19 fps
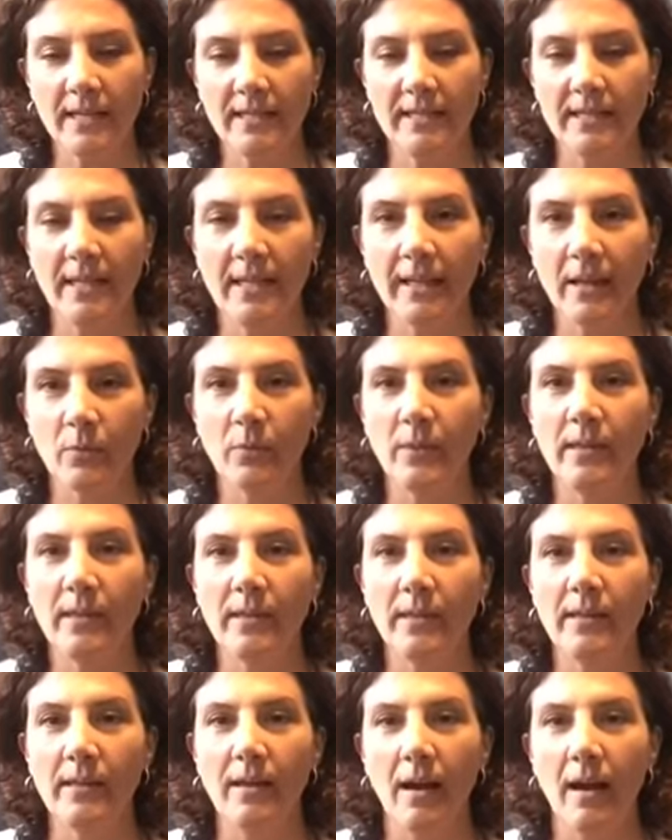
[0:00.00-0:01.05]
is that it
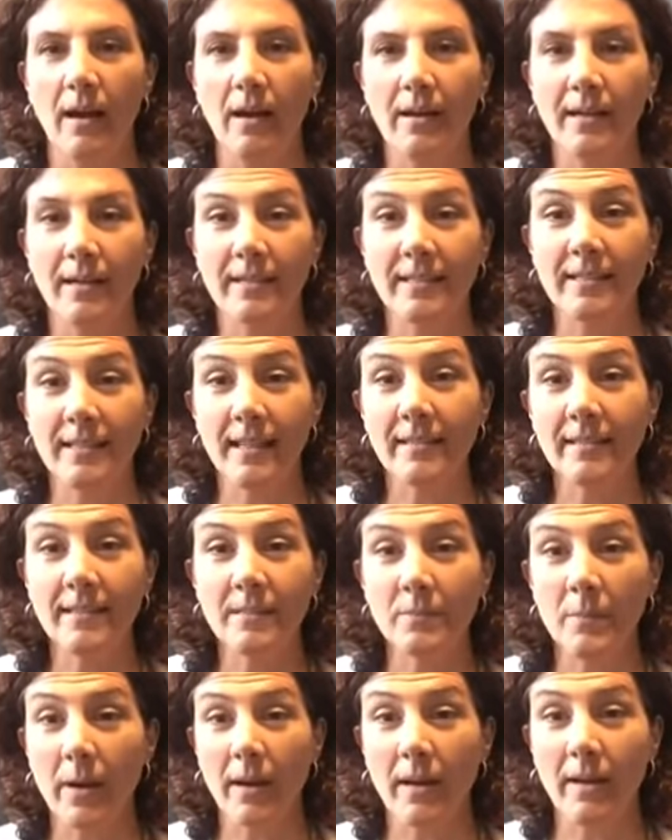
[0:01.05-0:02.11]
really
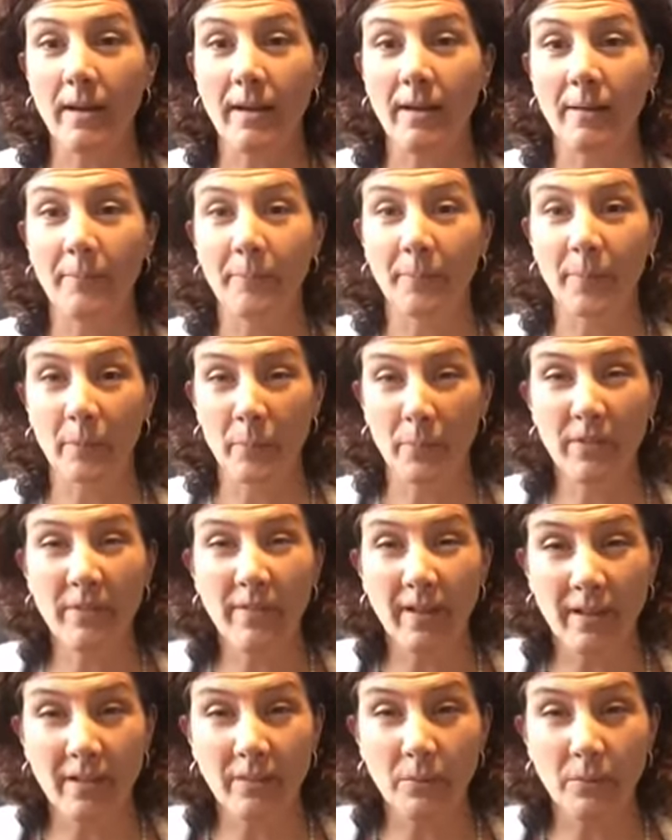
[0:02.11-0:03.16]
extends my pretty
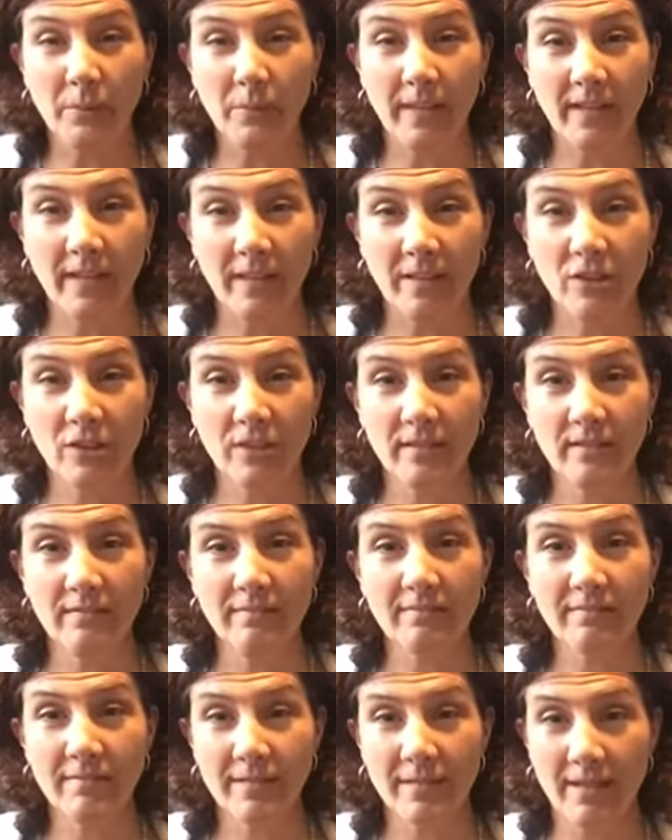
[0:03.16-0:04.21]
valuable vacation
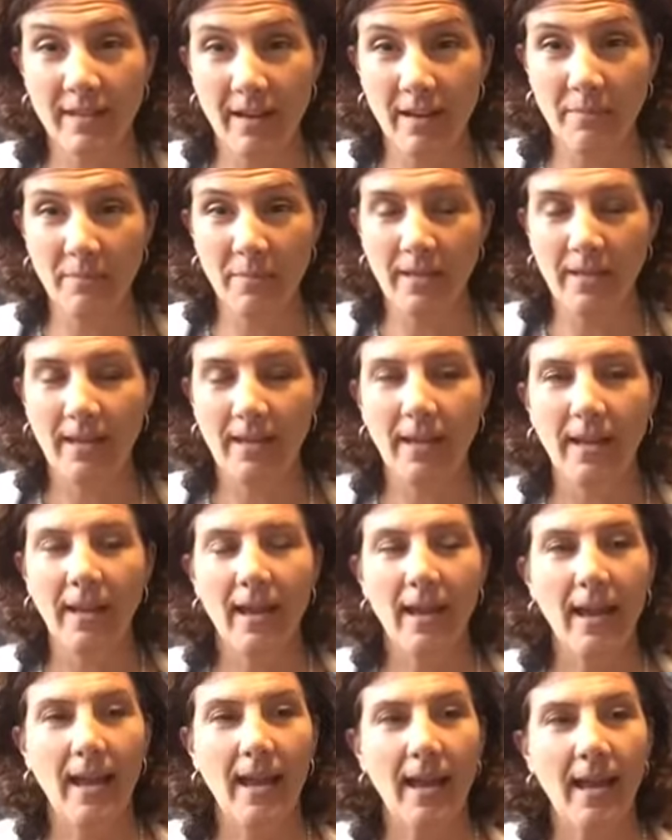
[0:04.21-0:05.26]
time,
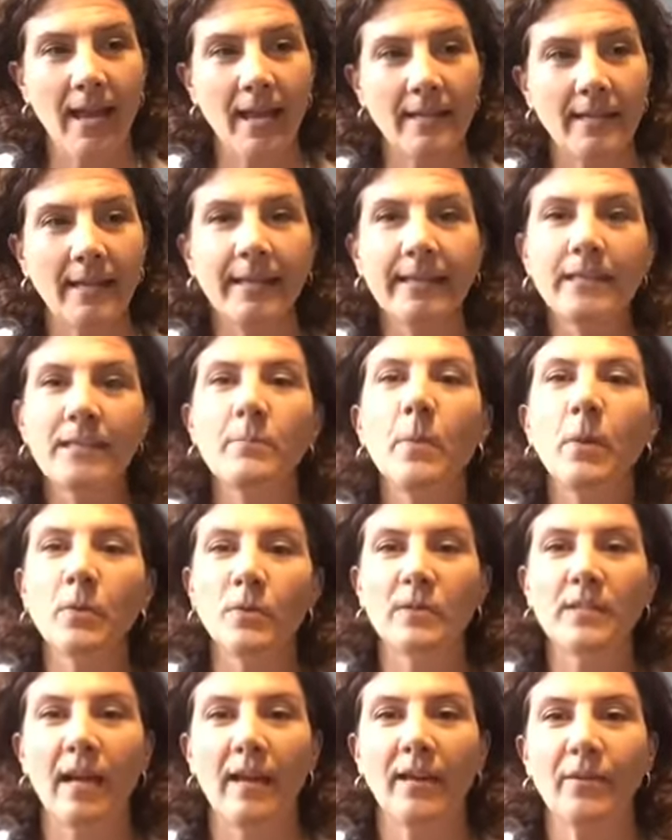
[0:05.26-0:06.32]
and I get the
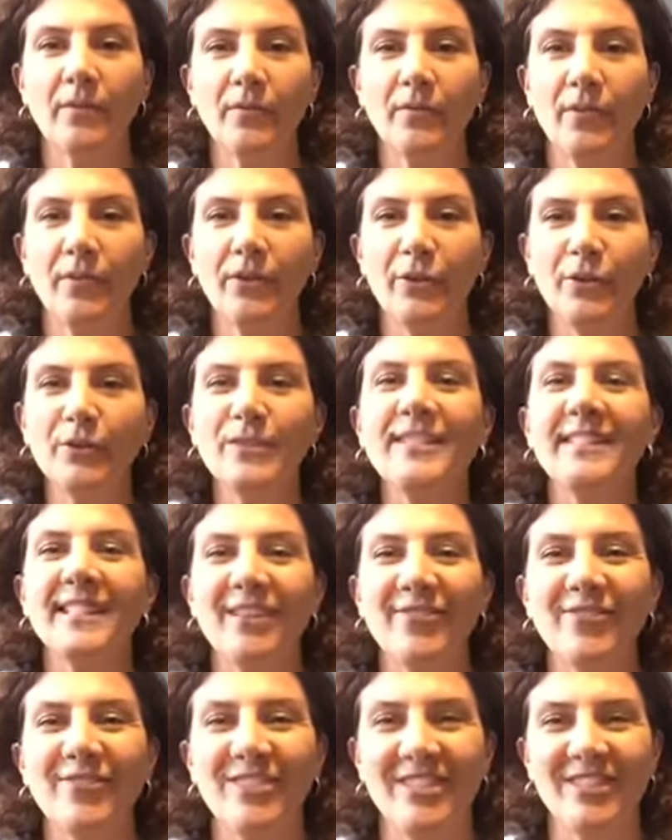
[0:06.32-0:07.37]
most out of the good
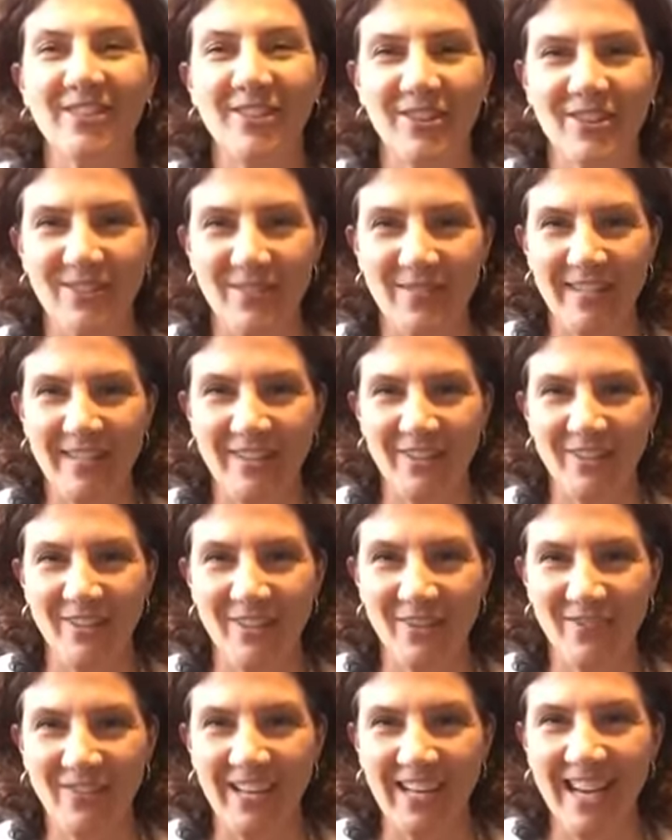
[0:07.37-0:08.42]
stuff, which is all in the middle, all
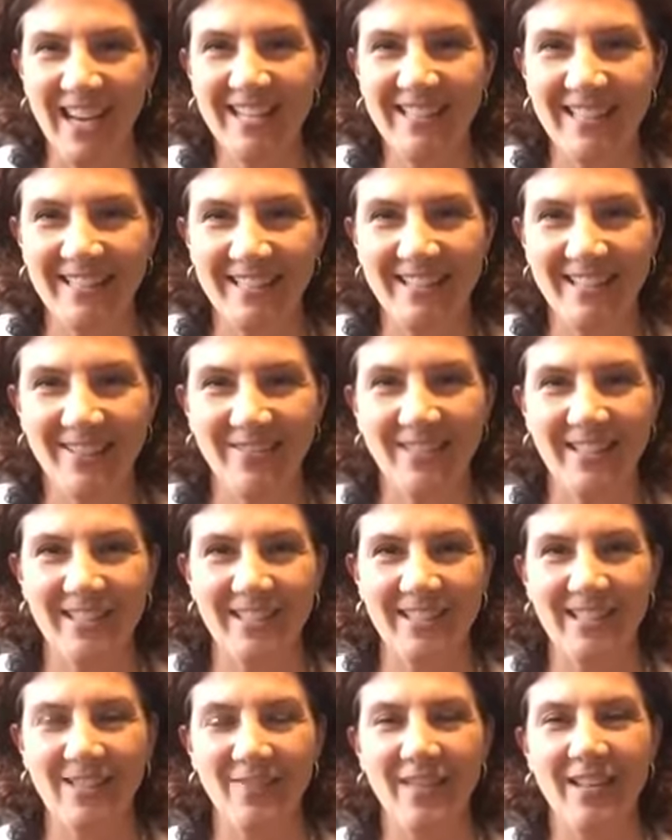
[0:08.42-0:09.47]
the vacation stuff that's
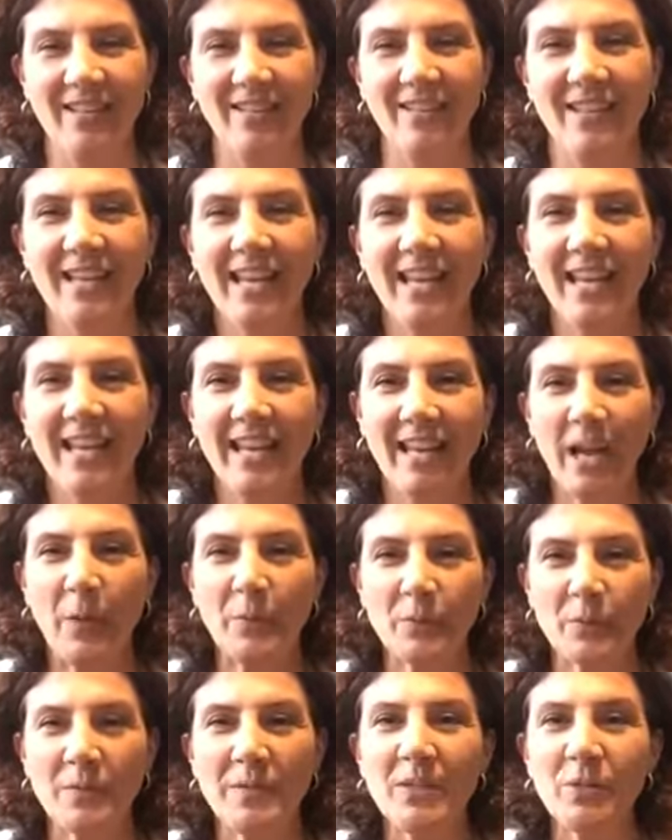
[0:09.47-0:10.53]
in the middle. It
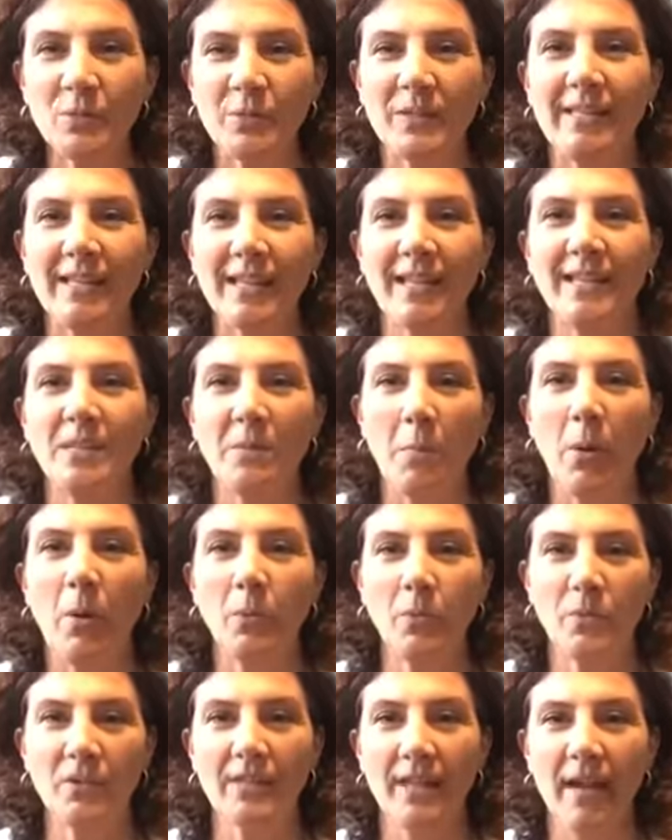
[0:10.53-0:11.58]
helps me to really get the
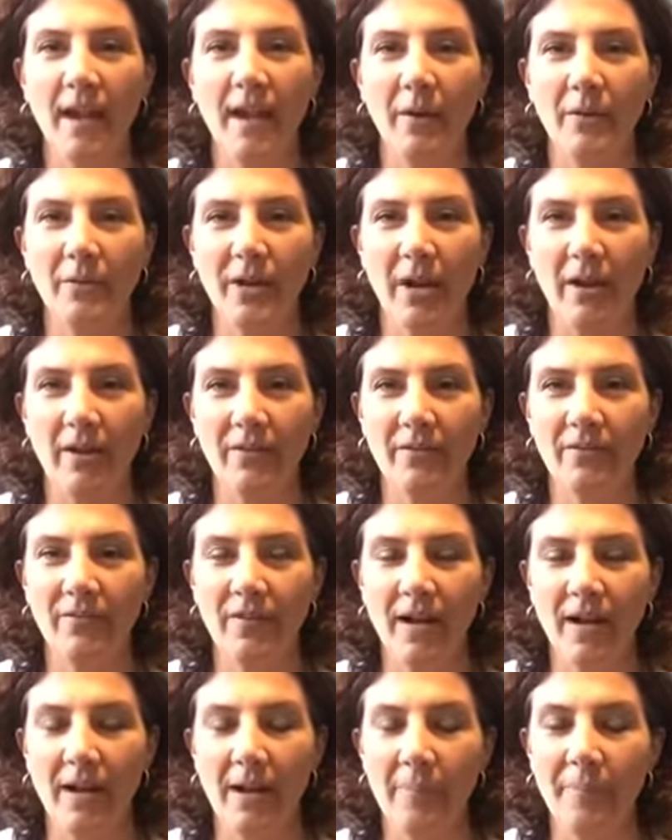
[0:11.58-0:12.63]
most out of
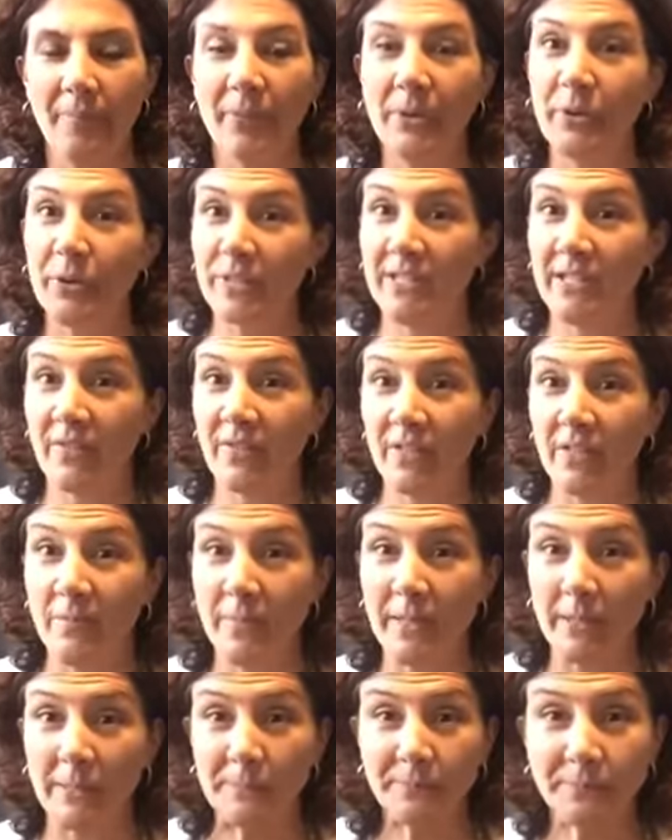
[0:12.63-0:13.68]
the good stuff in the
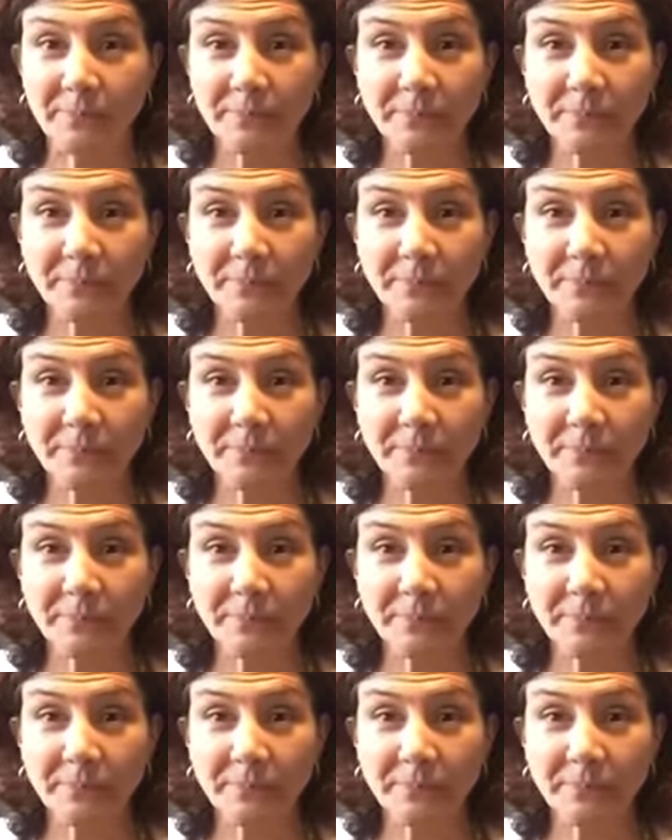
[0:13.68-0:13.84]
middle.